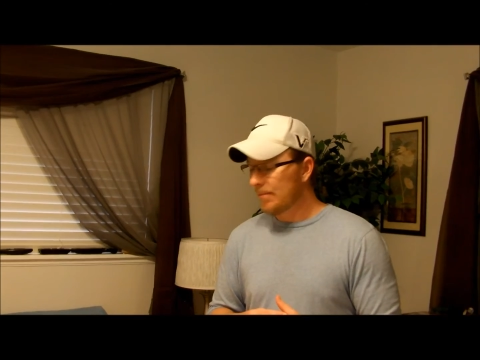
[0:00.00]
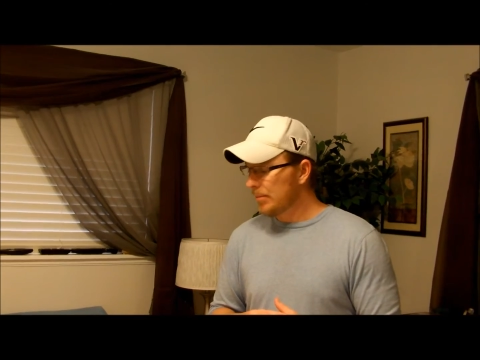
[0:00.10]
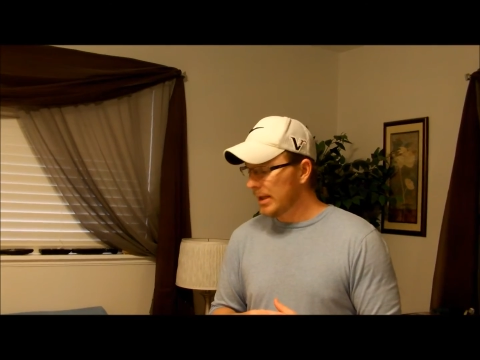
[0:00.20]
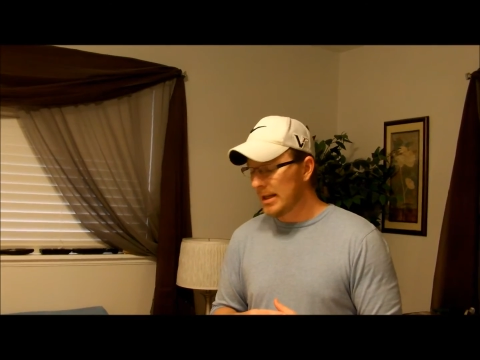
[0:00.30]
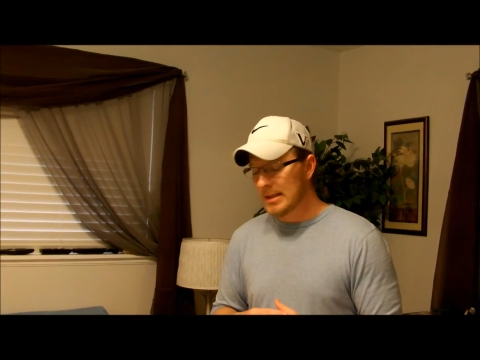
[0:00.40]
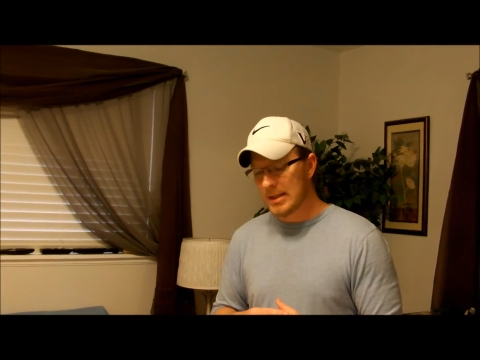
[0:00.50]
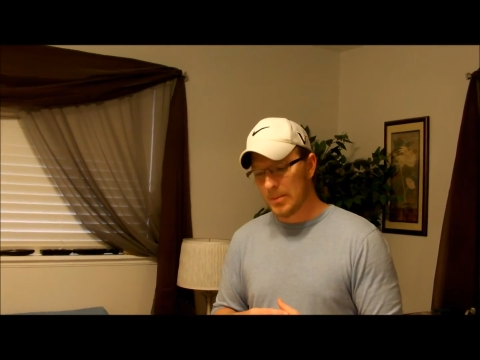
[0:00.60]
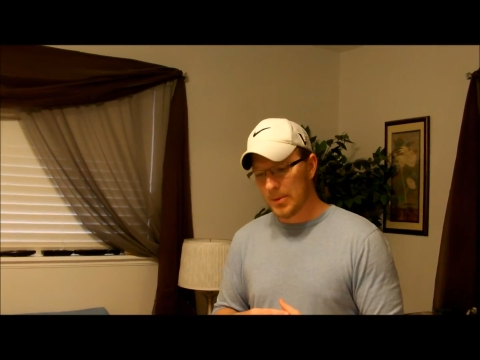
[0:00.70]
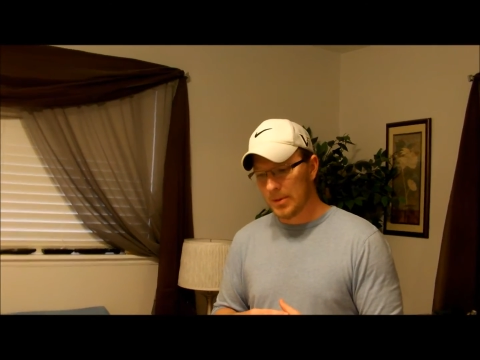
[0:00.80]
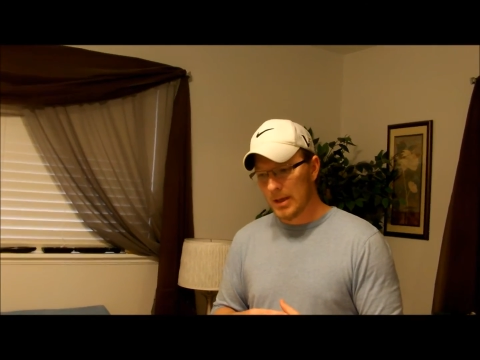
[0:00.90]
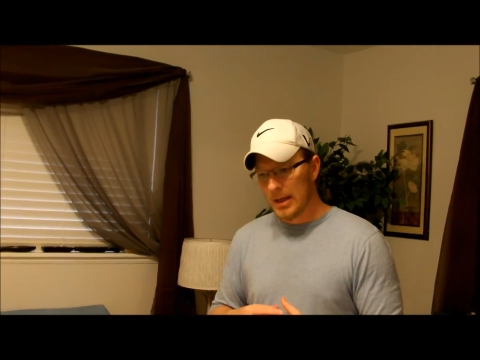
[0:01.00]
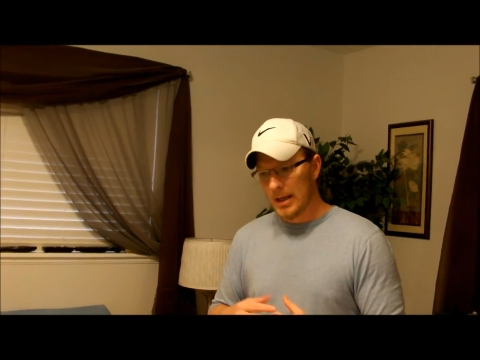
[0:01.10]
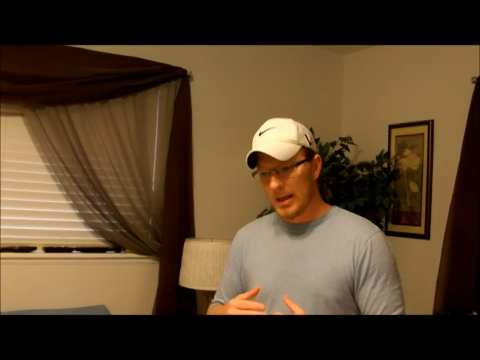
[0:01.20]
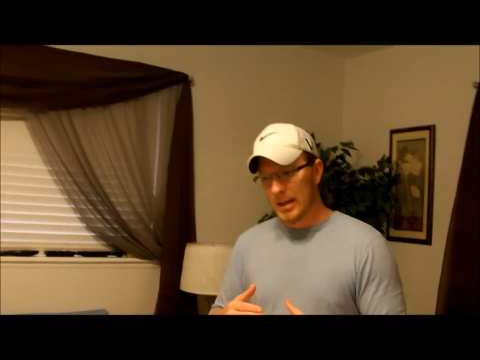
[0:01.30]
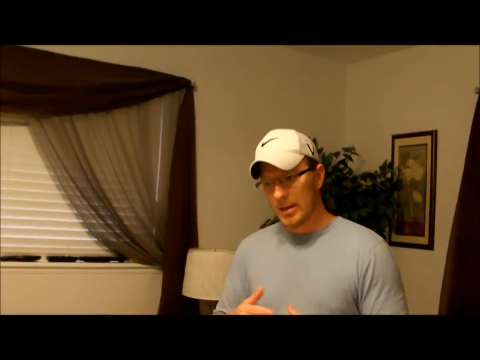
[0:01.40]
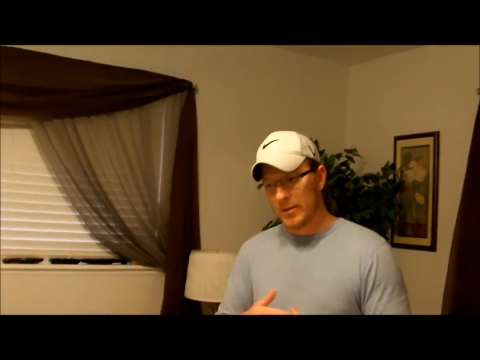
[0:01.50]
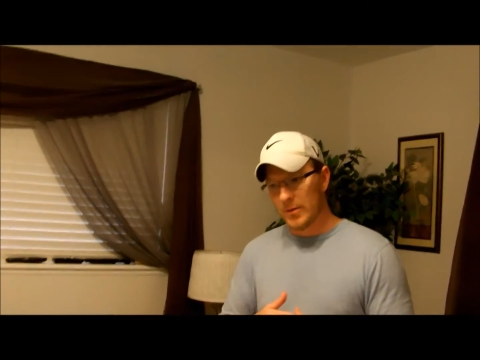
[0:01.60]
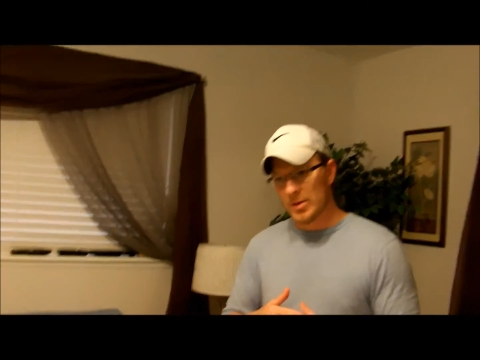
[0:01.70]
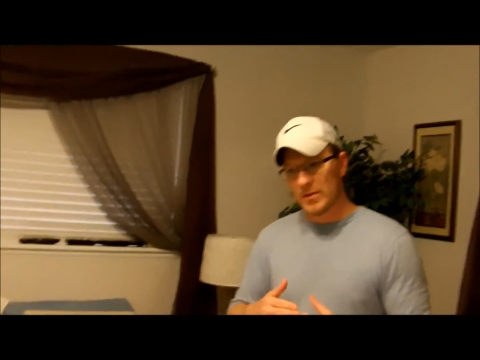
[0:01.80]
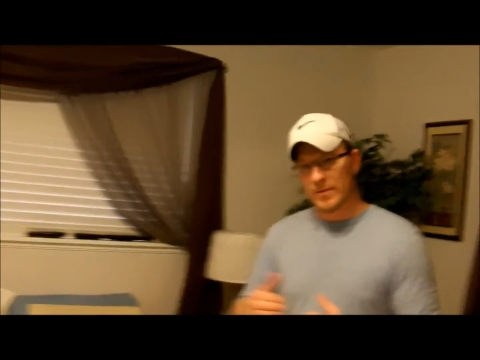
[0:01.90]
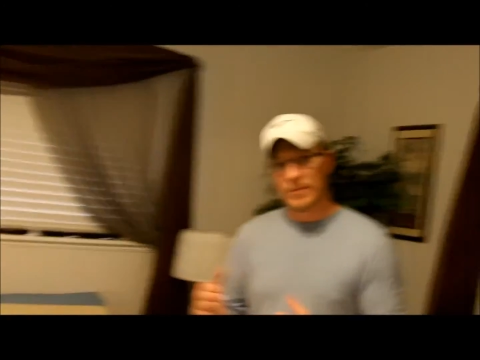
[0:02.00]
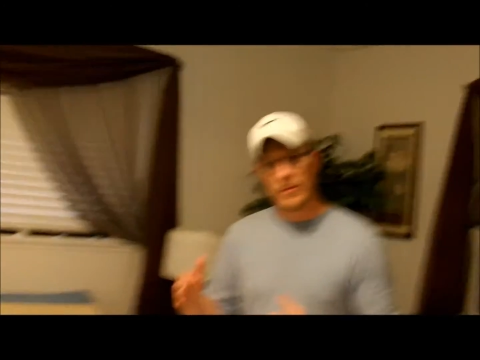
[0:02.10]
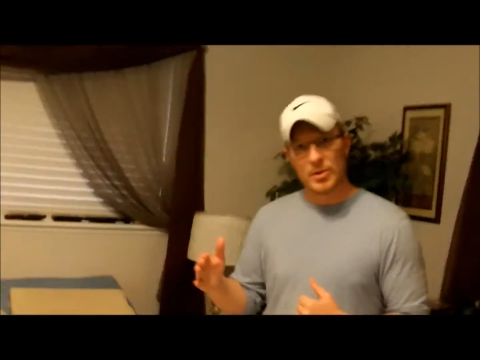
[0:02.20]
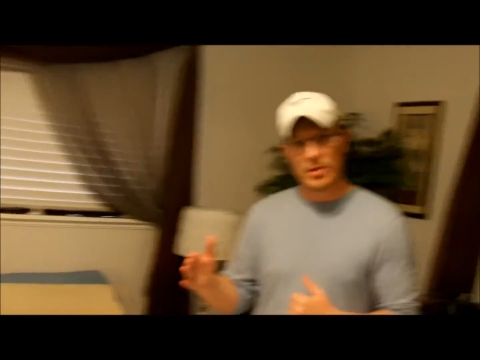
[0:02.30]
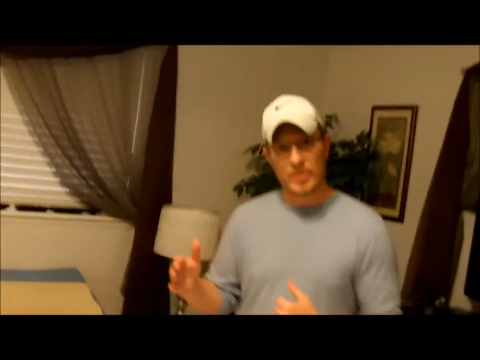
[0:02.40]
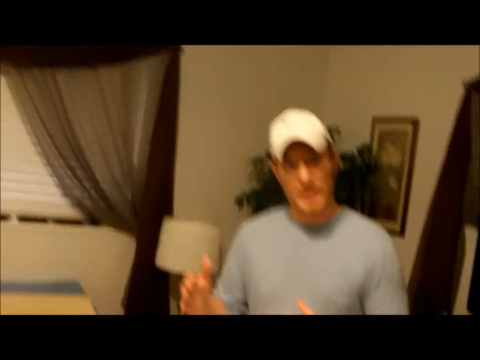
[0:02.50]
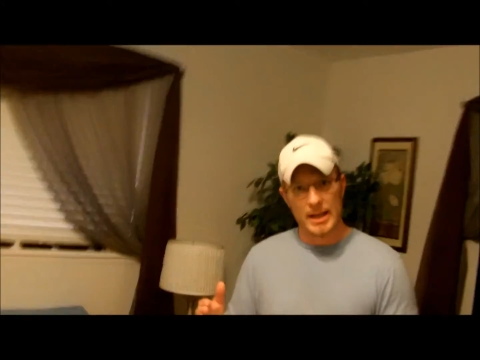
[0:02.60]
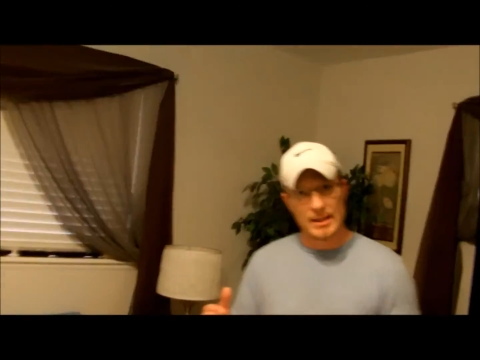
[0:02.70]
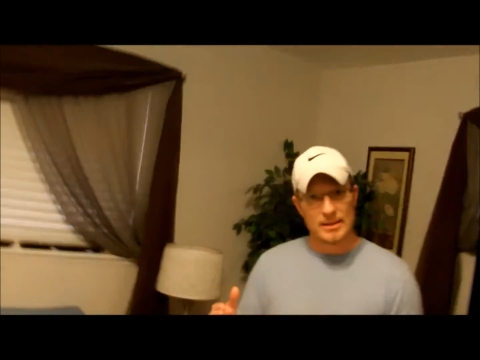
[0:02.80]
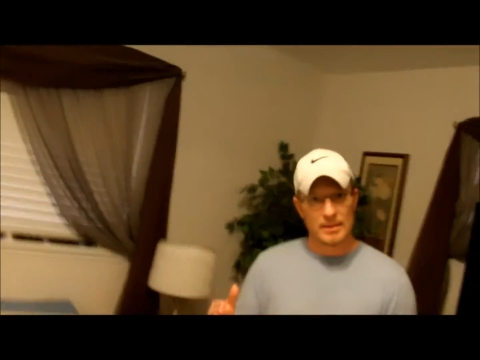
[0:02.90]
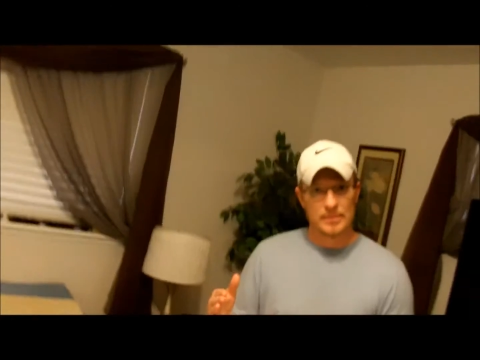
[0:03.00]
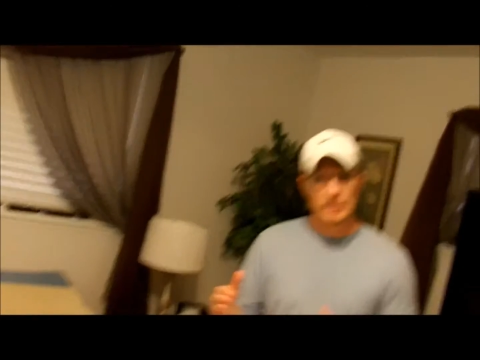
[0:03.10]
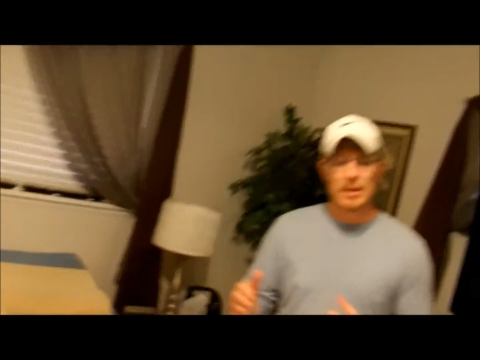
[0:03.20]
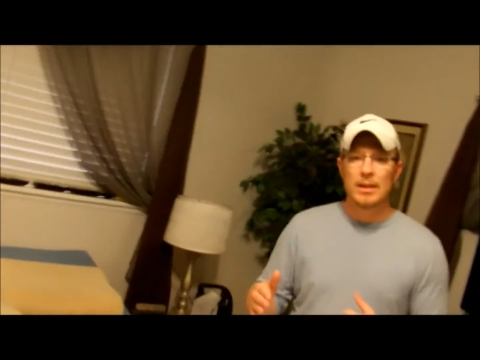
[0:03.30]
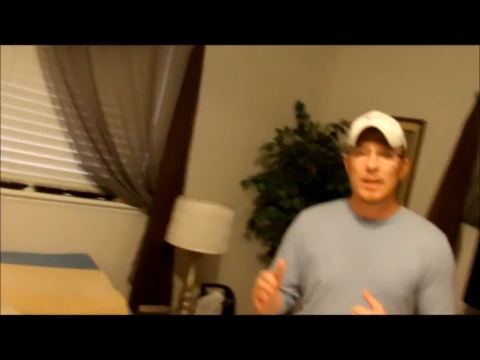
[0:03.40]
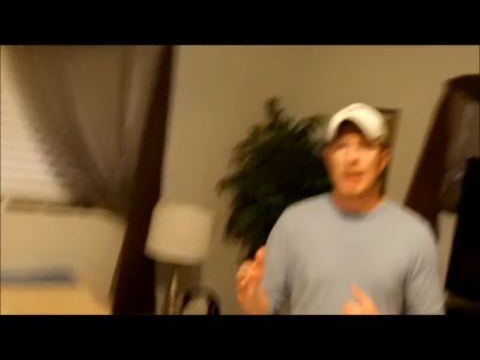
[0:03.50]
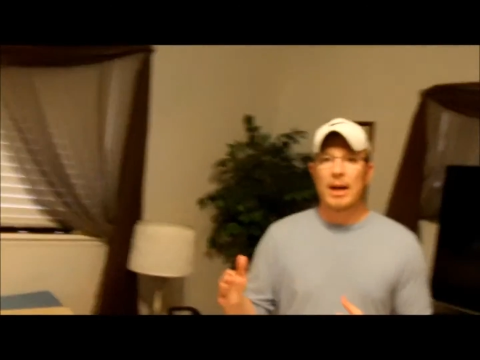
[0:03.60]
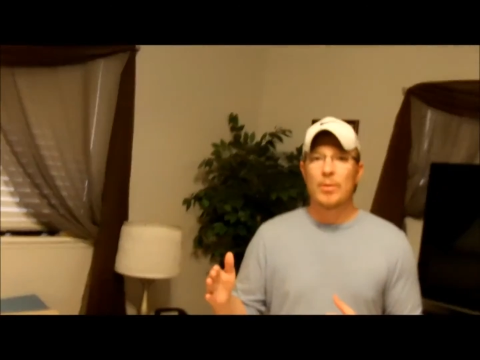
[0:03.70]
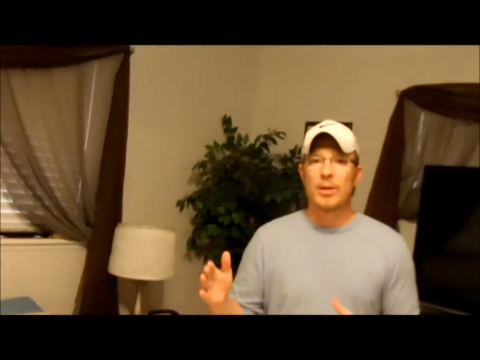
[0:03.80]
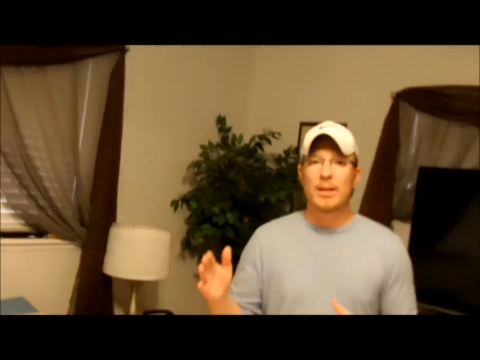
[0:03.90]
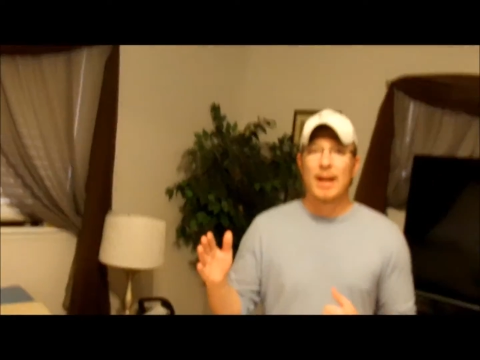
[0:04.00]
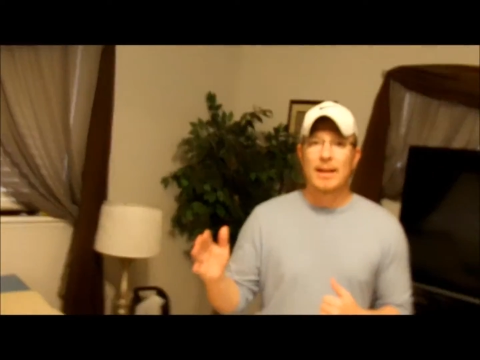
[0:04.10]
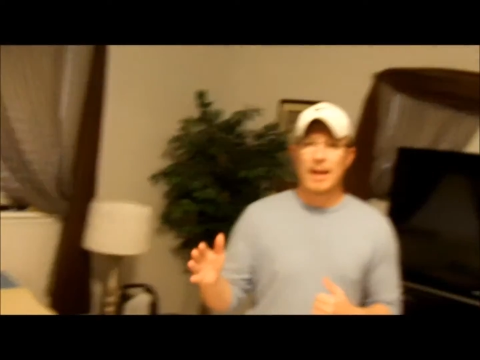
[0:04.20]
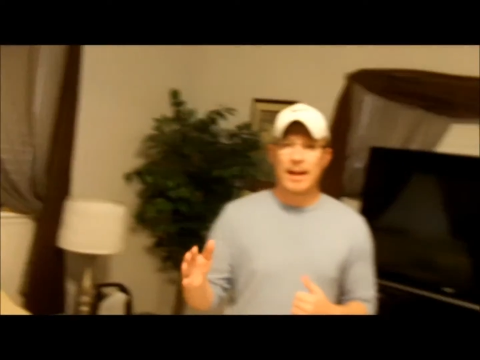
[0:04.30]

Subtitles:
Plain and simple. On the first 3 days, I got